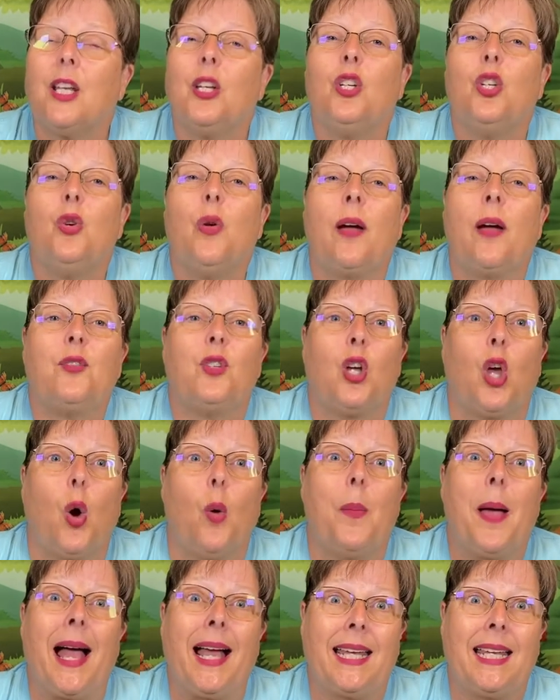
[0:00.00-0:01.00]
you have to go
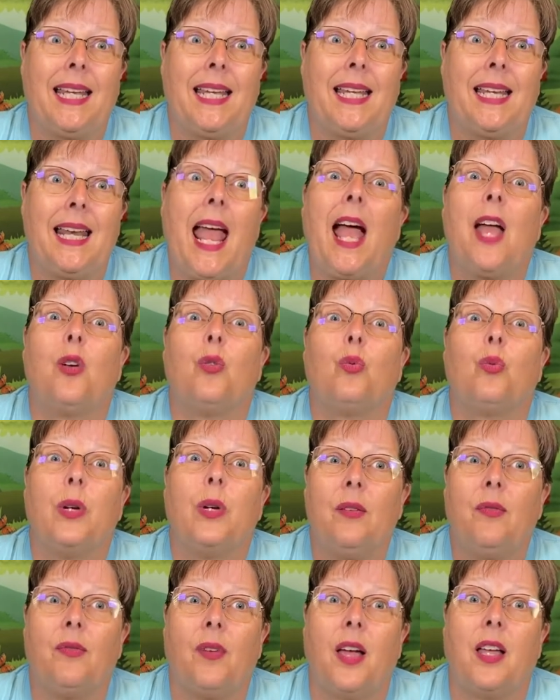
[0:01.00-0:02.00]
back in and
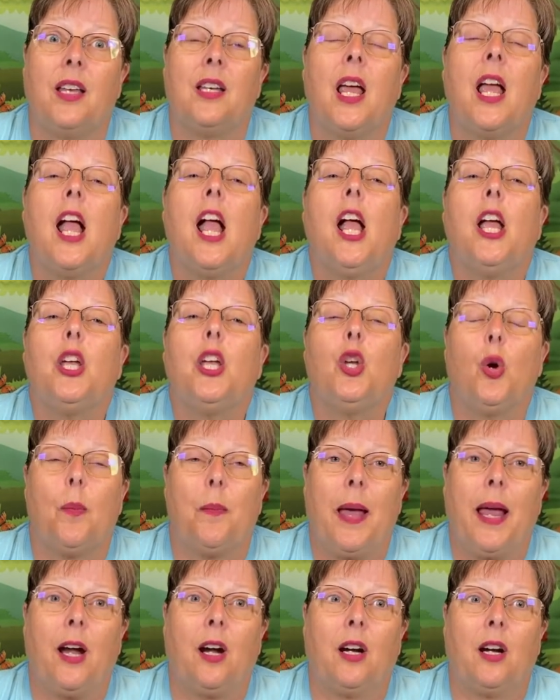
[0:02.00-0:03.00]
refund your
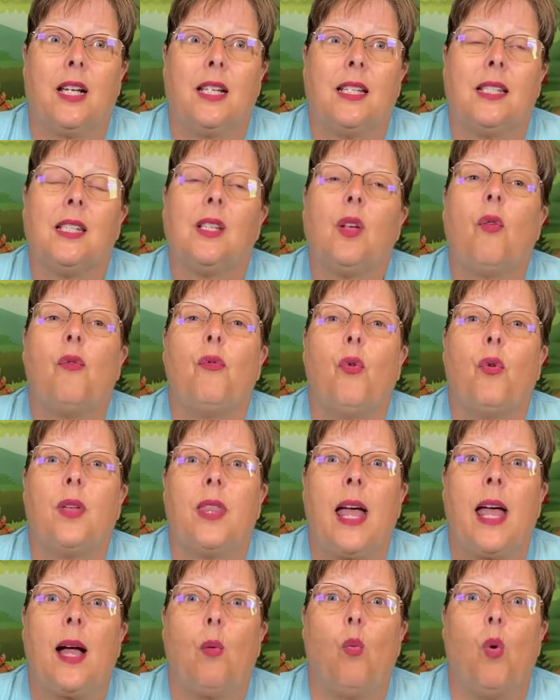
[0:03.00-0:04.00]
parents for
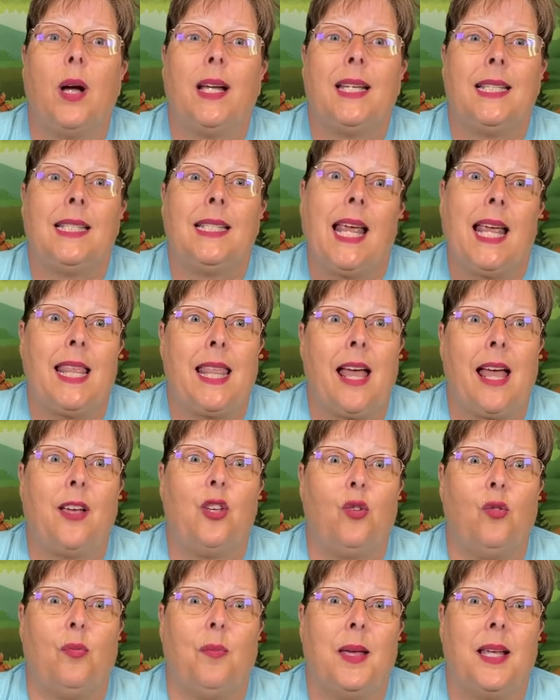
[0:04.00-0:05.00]
that 1 day that
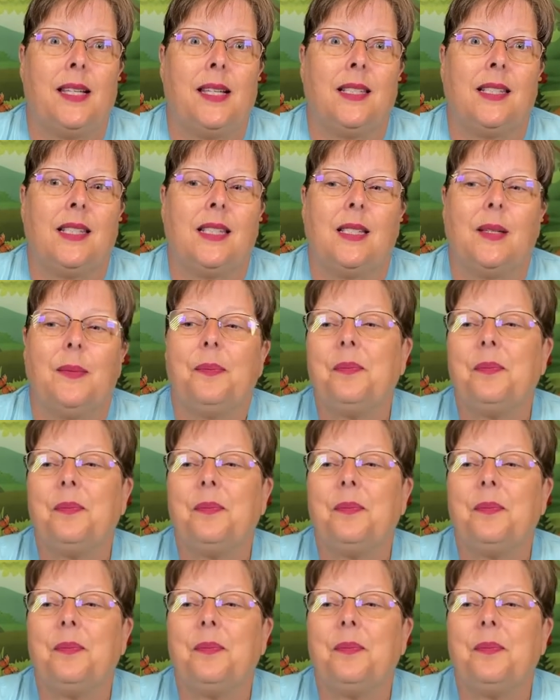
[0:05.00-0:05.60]
you've missed.